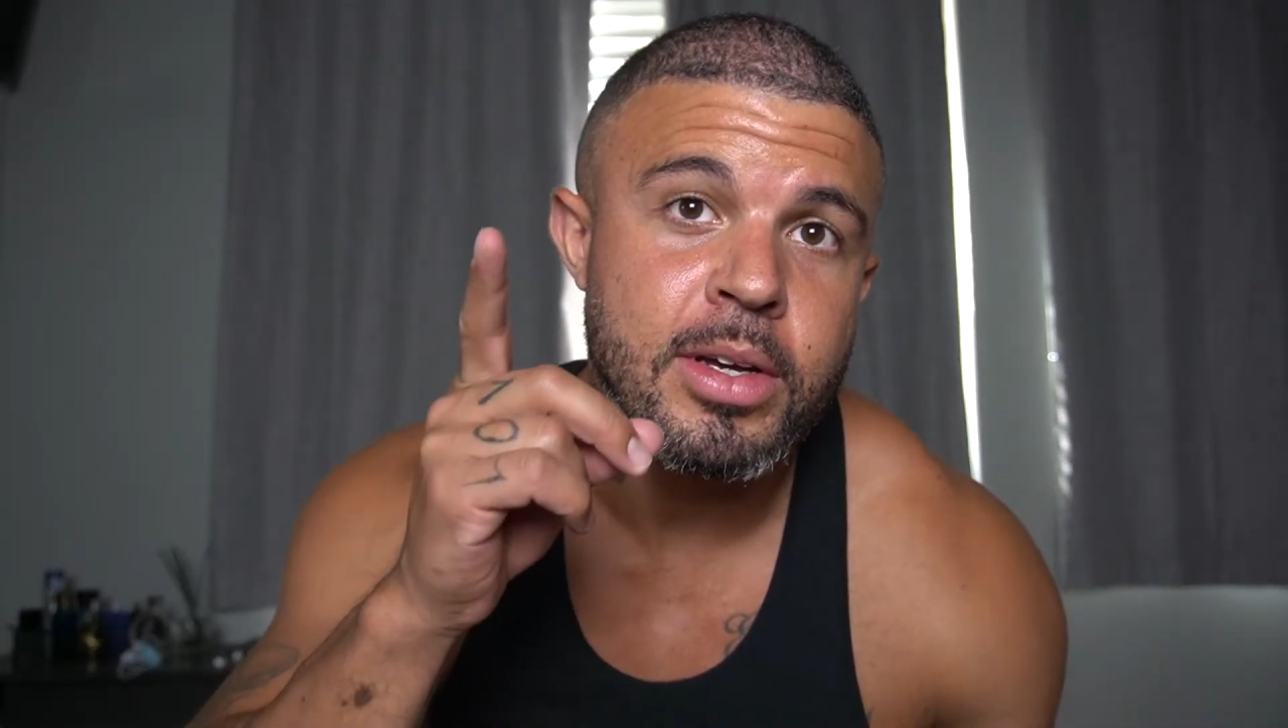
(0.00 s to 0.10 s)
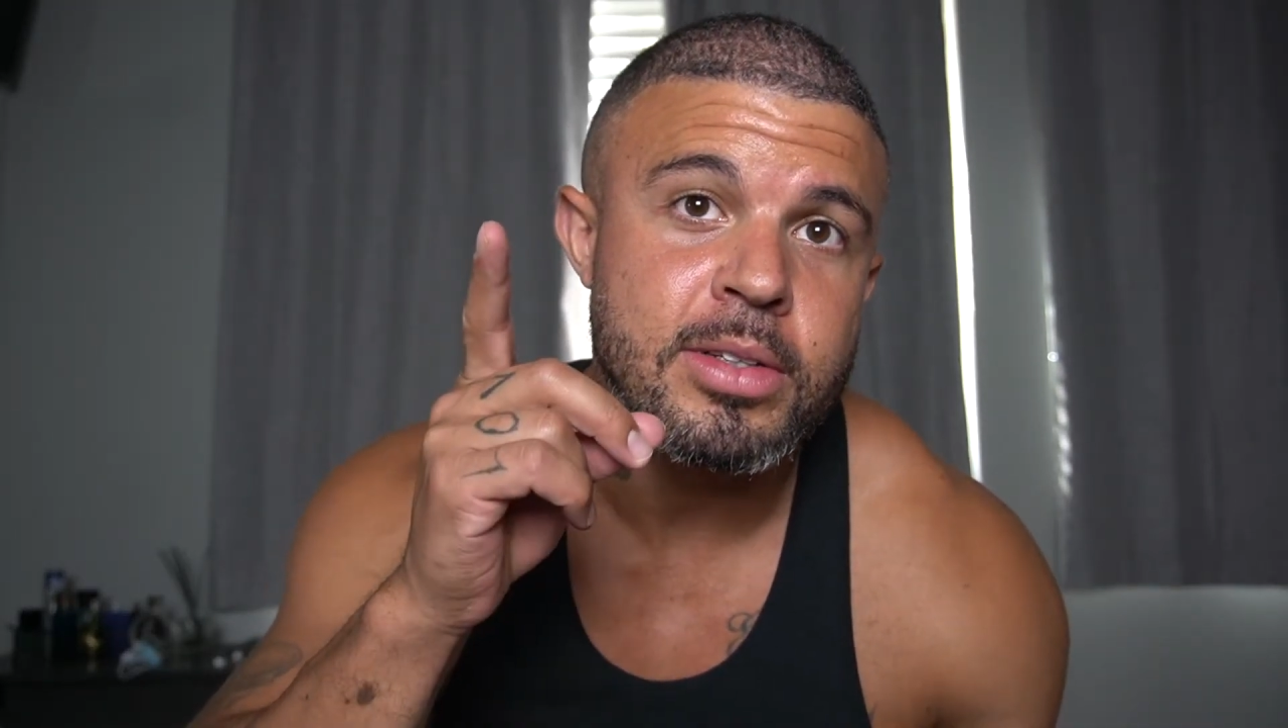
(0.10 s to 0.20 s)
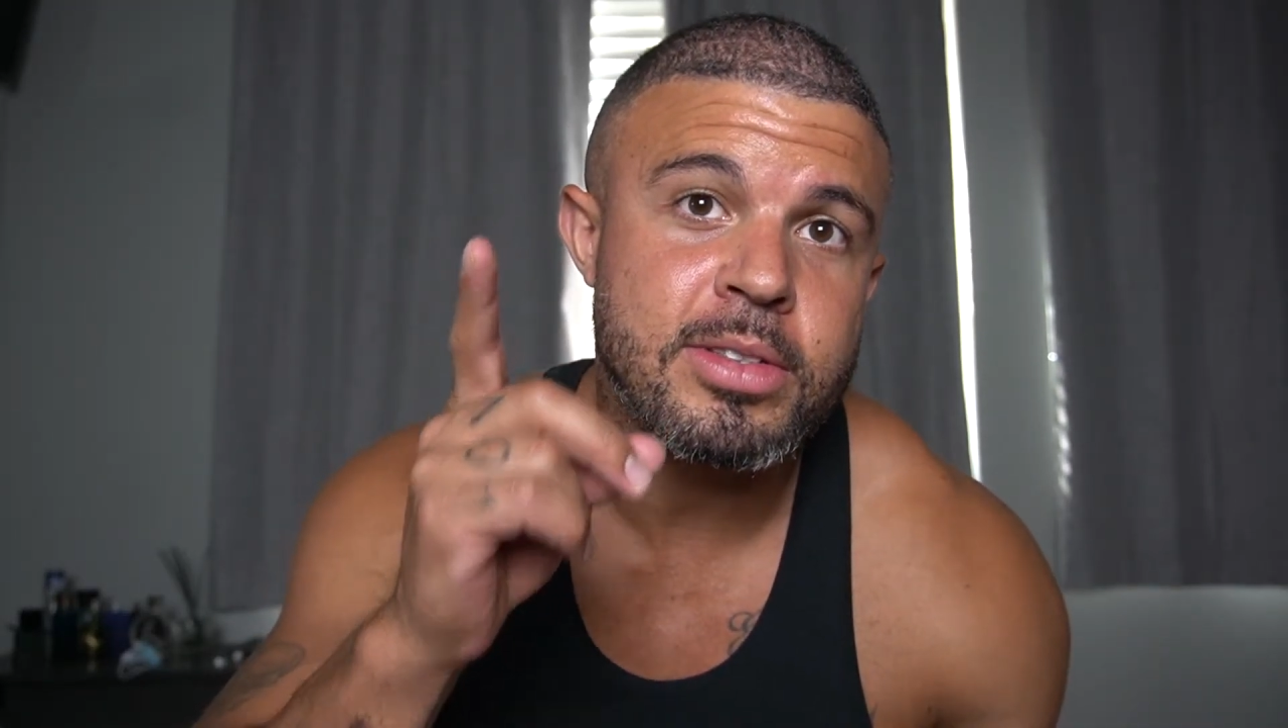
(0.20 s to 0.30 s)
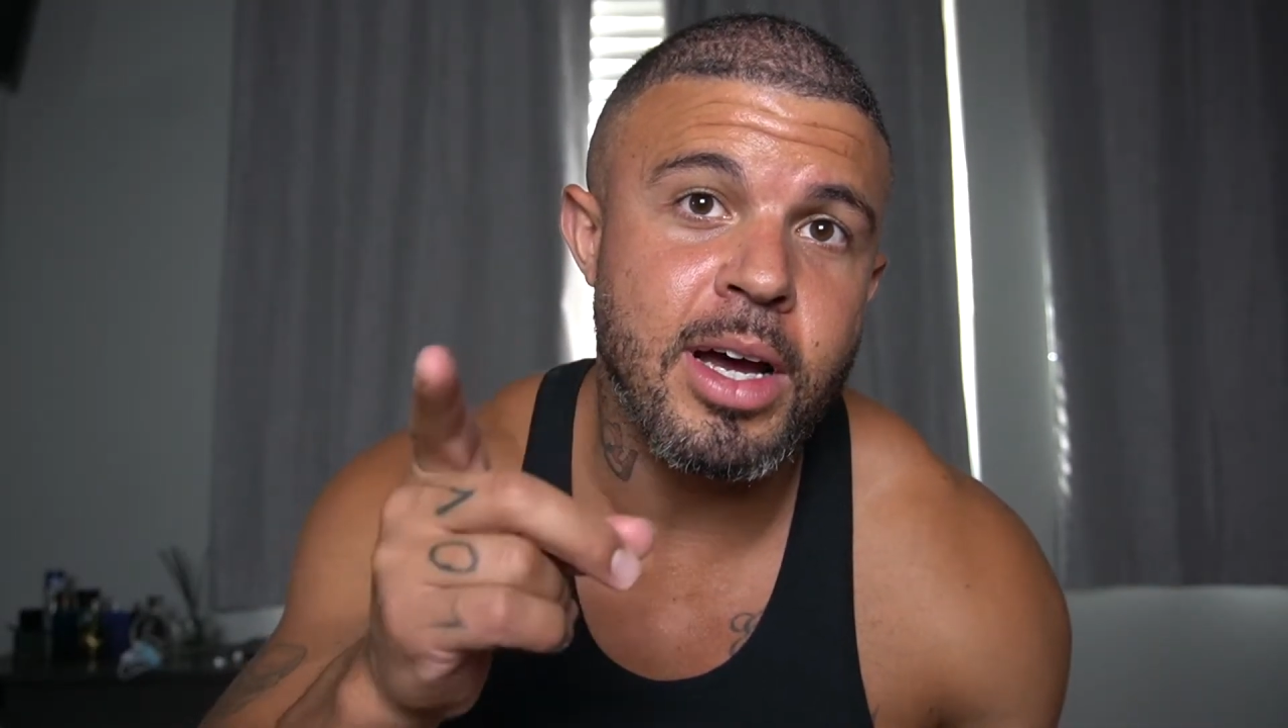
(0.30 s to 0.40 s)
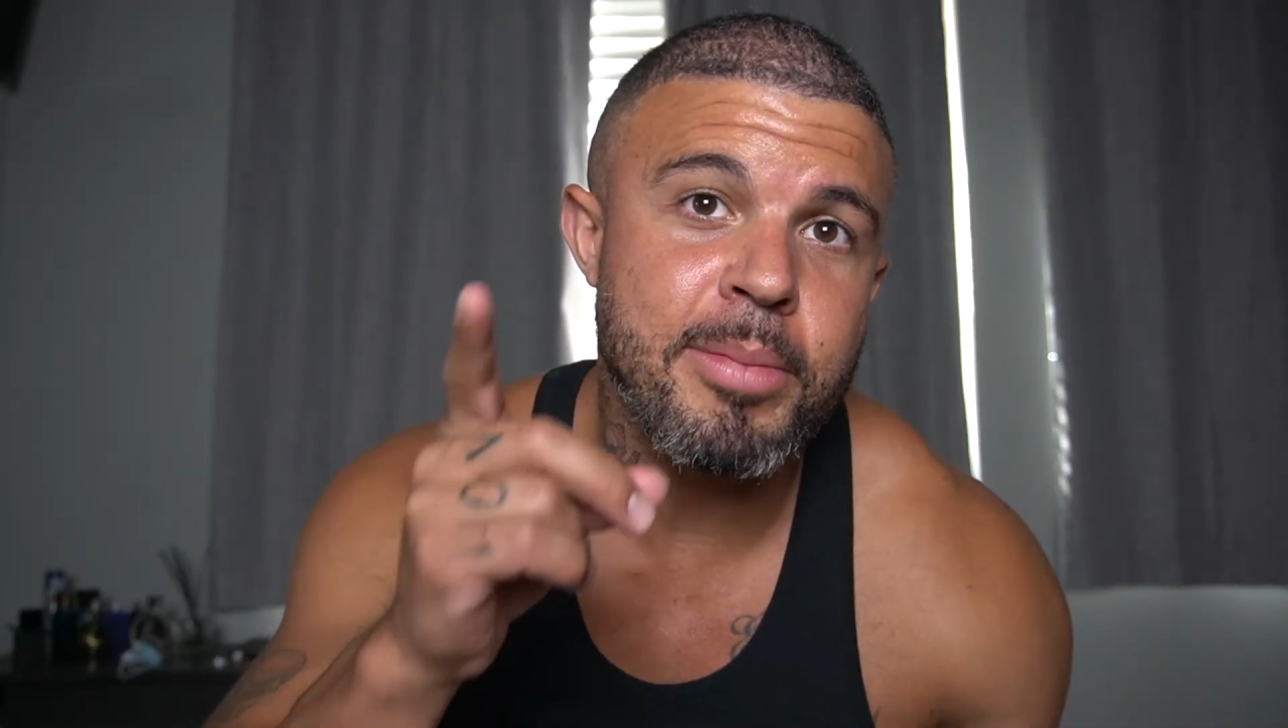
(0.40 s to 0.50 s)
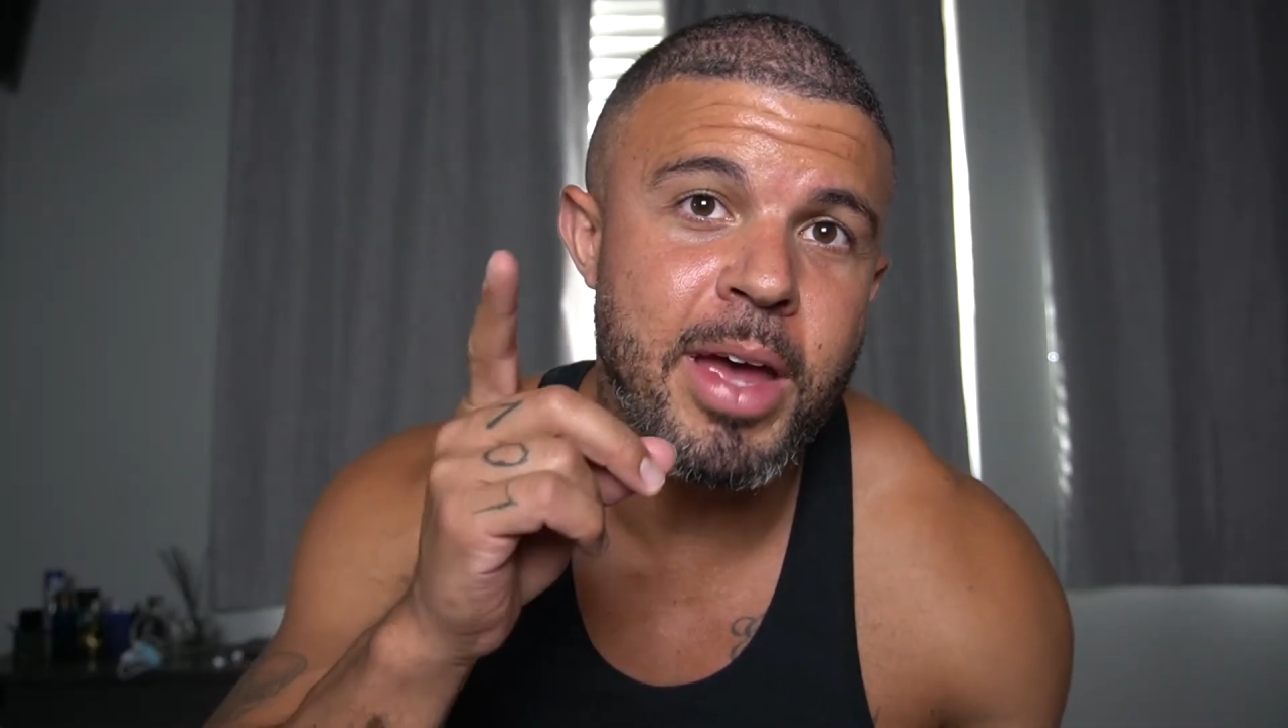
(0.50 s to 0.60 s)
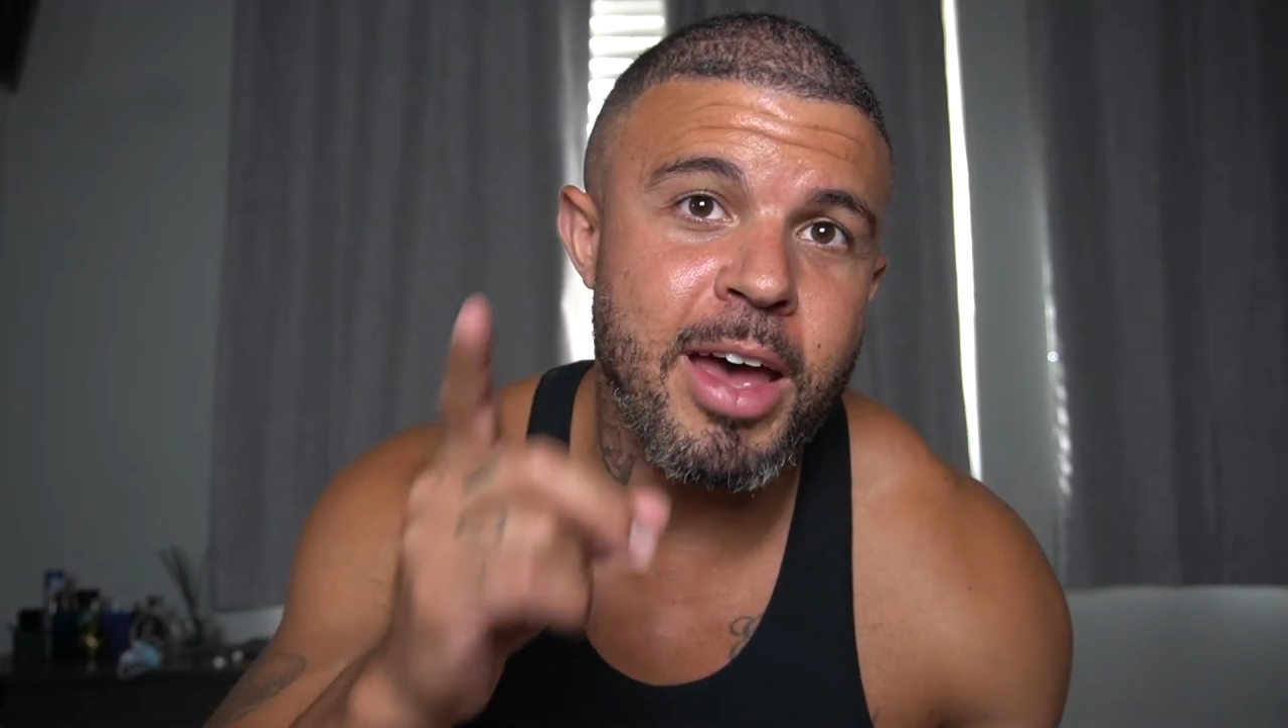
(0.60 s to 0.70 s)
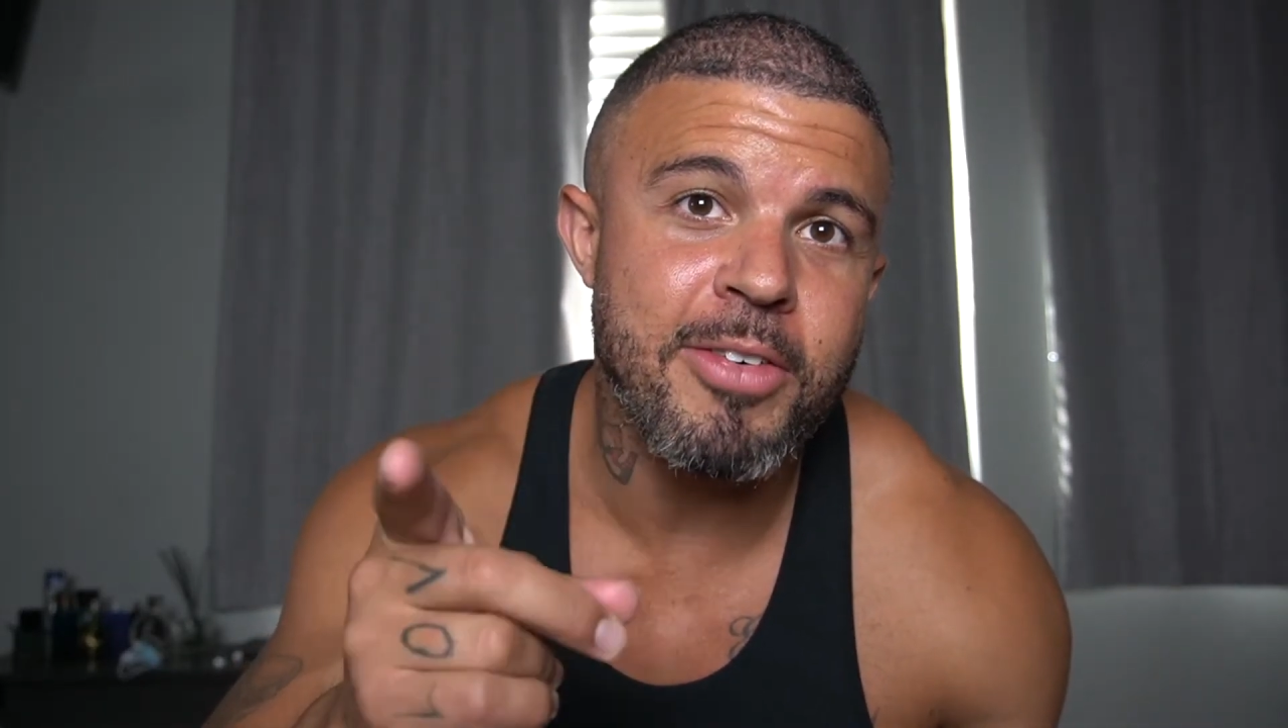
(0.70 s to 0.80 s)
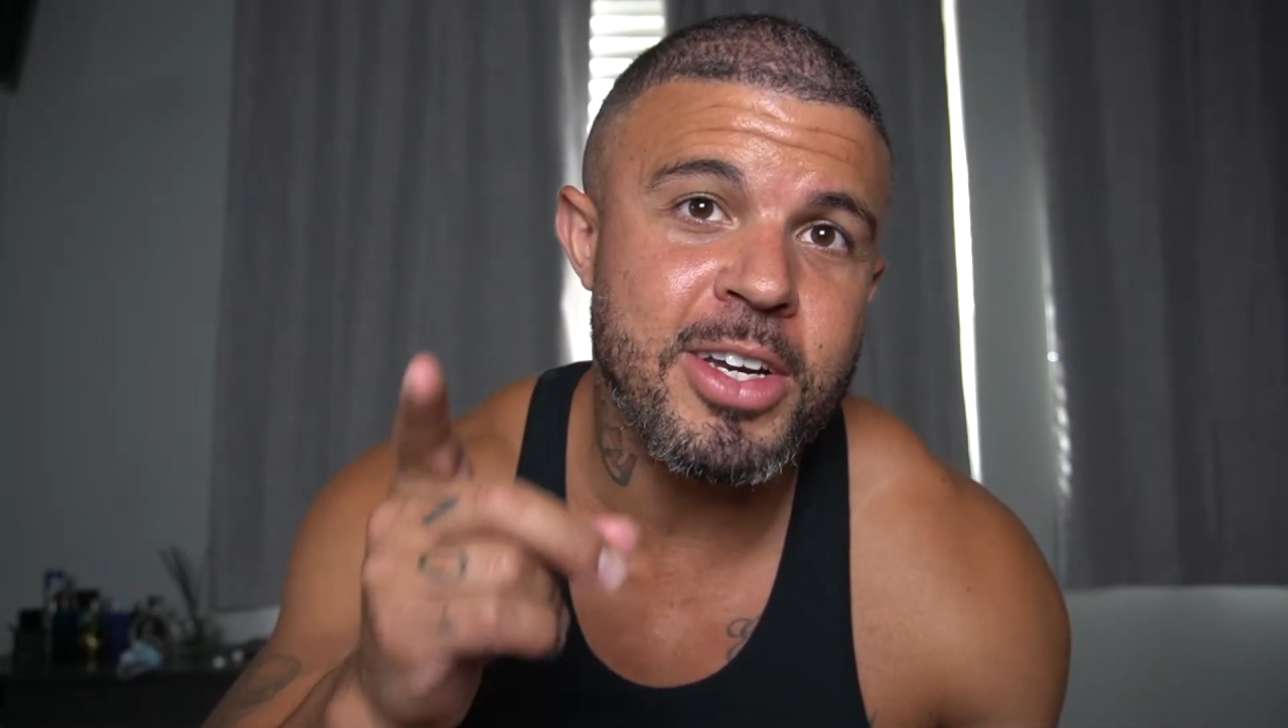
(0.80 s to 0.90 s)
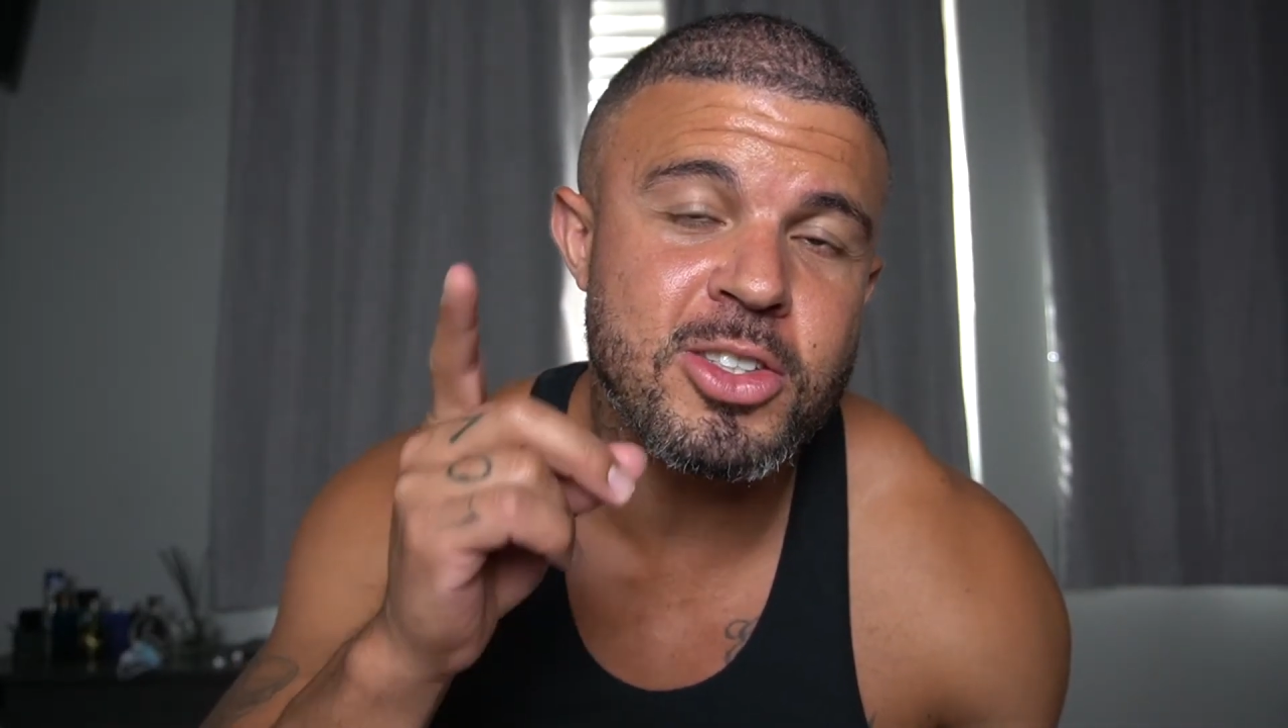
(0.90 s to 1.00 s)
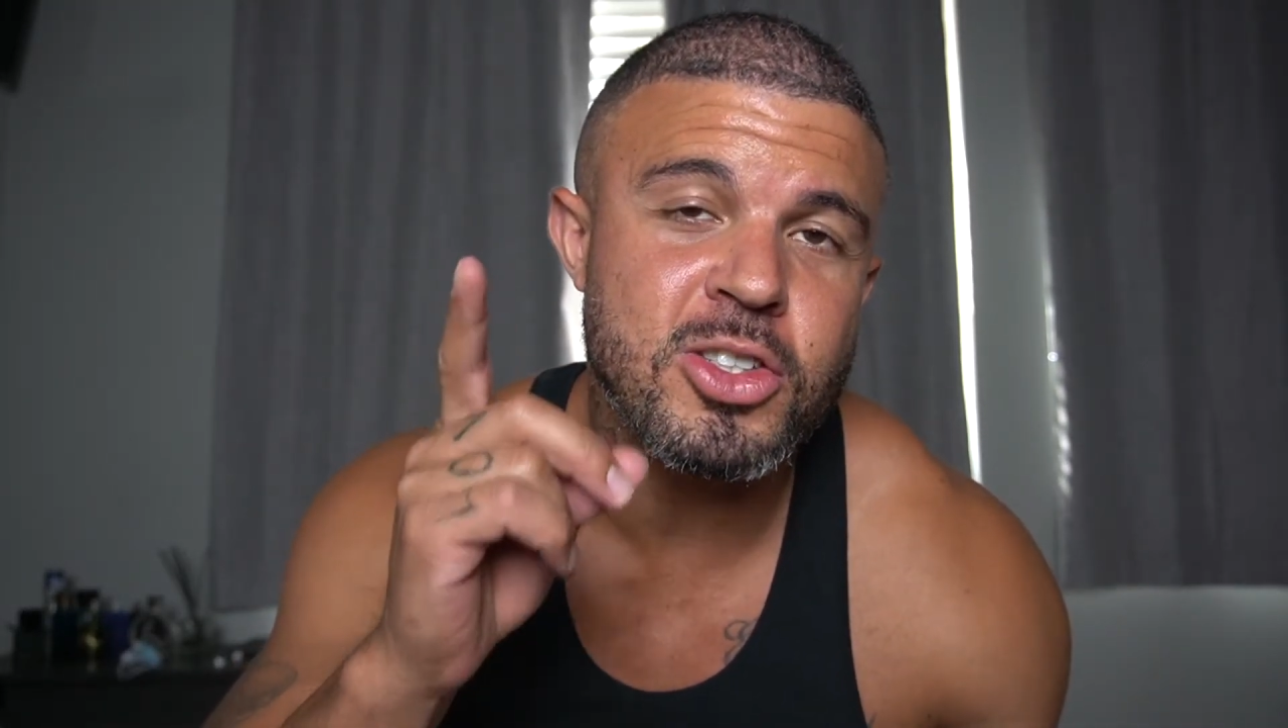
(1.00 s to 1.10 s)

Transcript: Some evidence